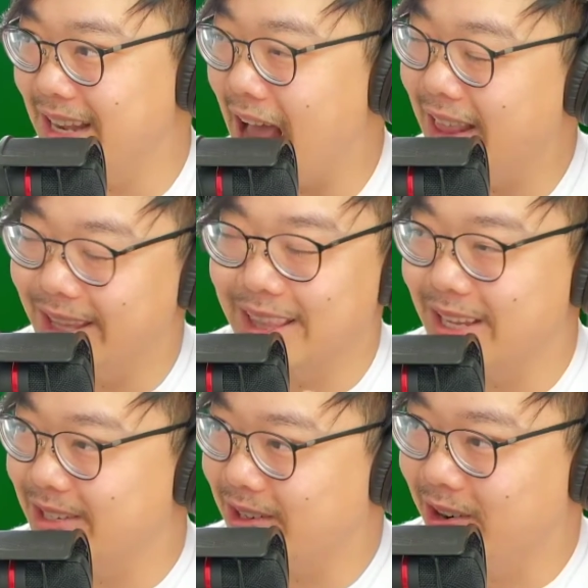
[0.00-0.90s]
I think
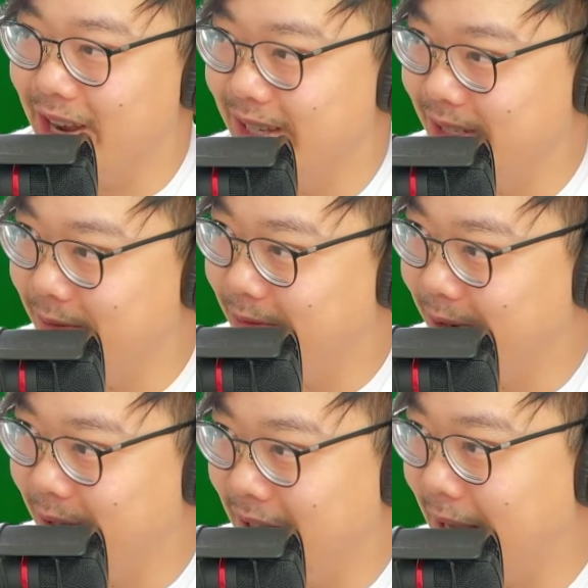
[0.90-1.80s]
that's crazy for
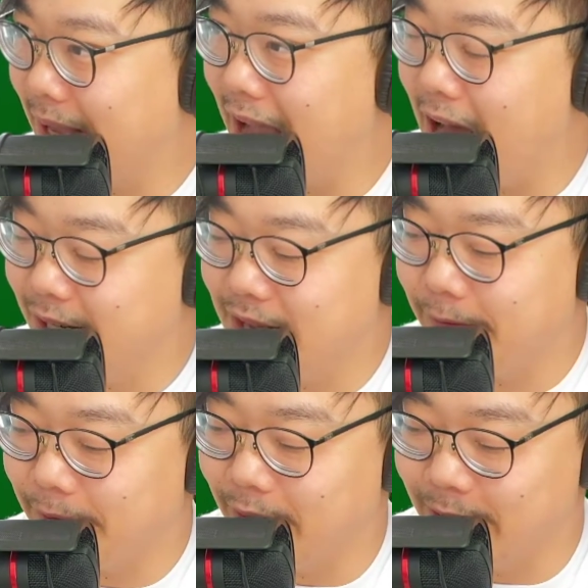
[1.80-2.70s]
you. Like, how does that
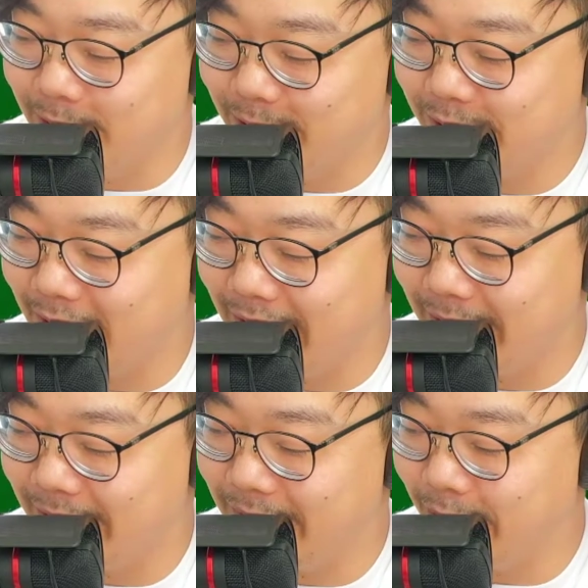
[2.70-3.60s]
feel on your side,
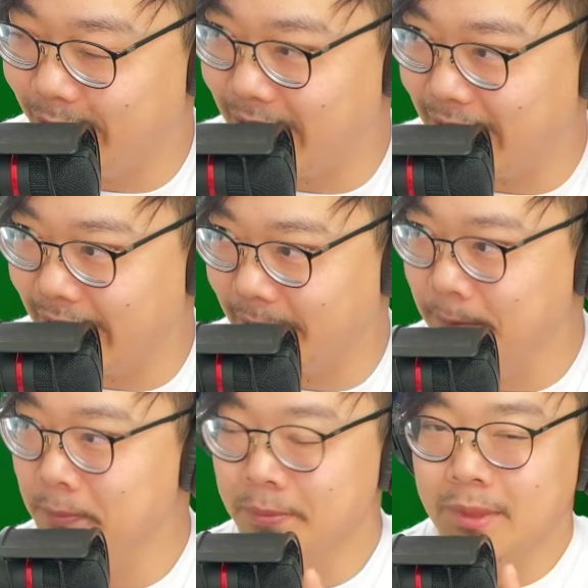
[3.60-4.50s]
knowing that like
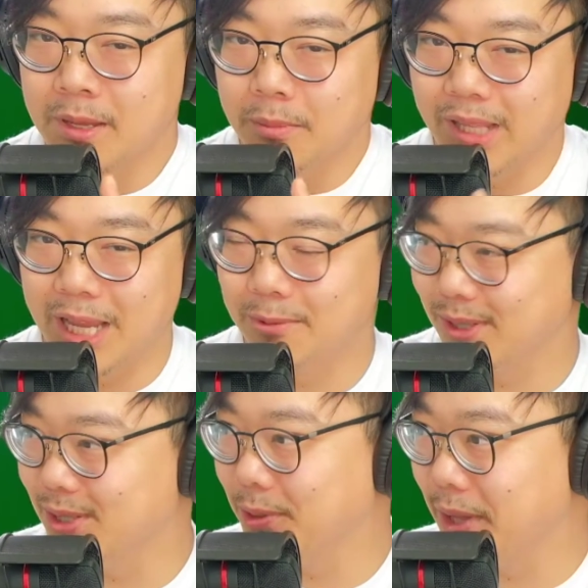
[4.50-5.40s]
playing with
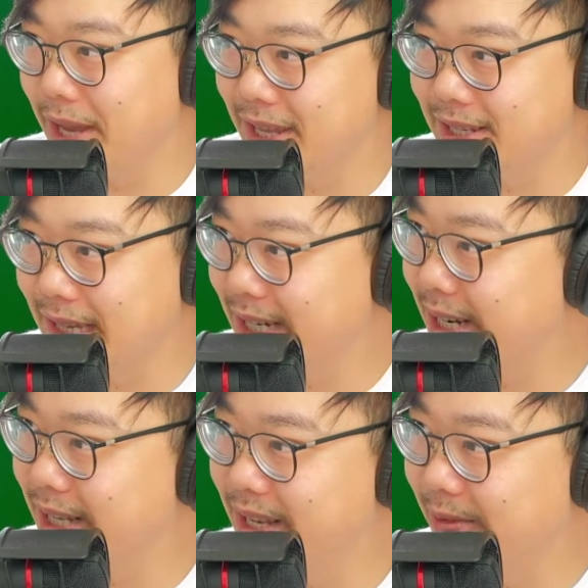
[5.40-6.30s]
Soleil is such a
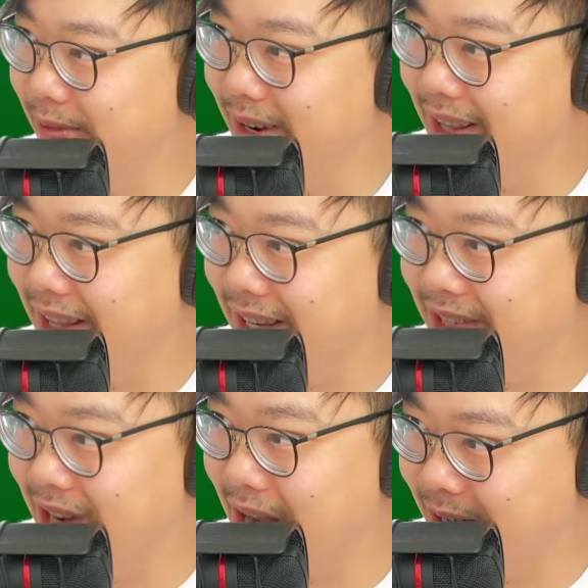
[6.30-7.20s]
different like
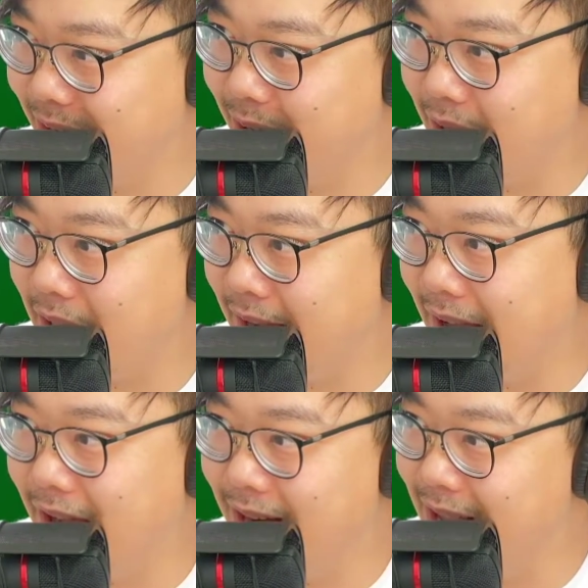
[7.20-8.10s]
genre and
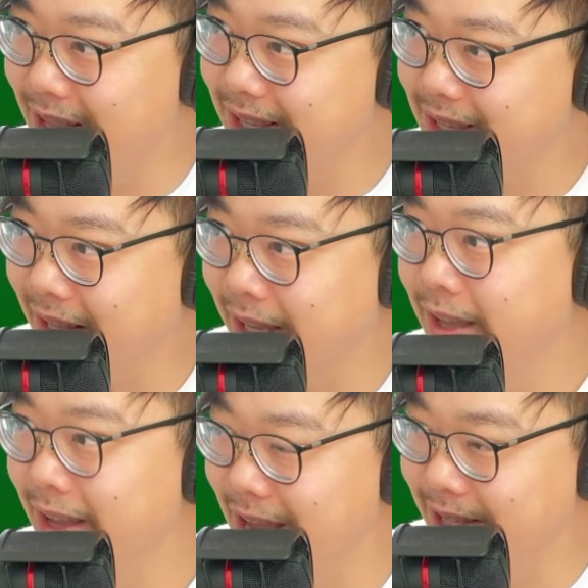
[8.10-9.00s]
audience? Like,
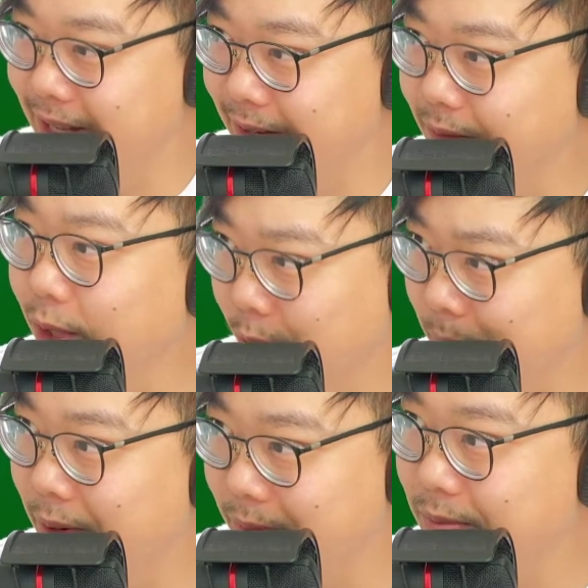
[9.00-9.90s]
is it a little
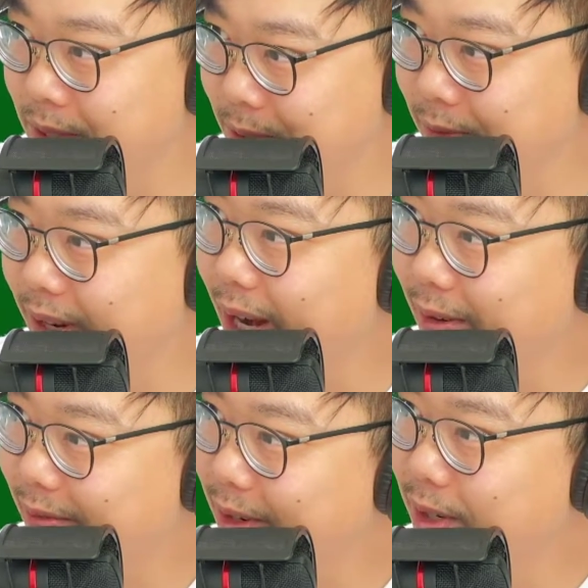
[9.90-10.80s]
bit rejuvenating
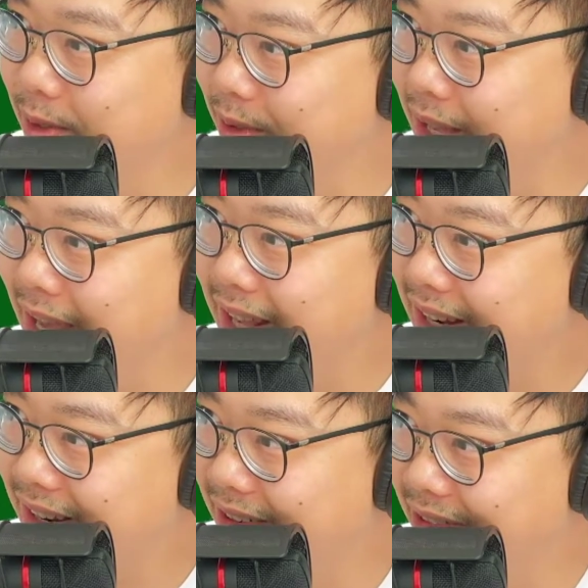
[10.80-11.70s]
for you doing that,
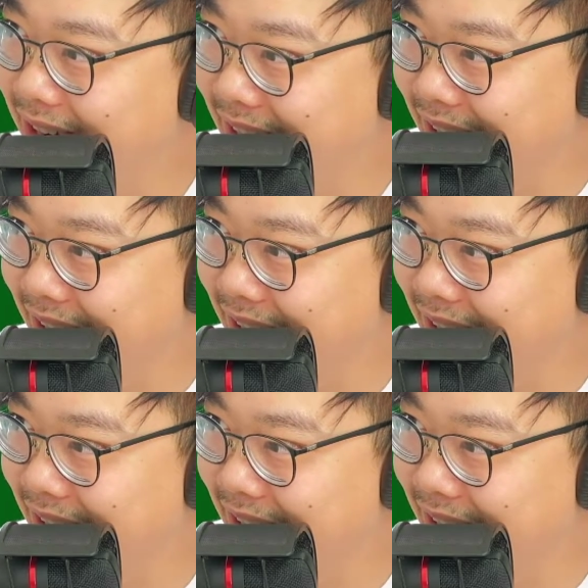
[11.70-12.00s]
or like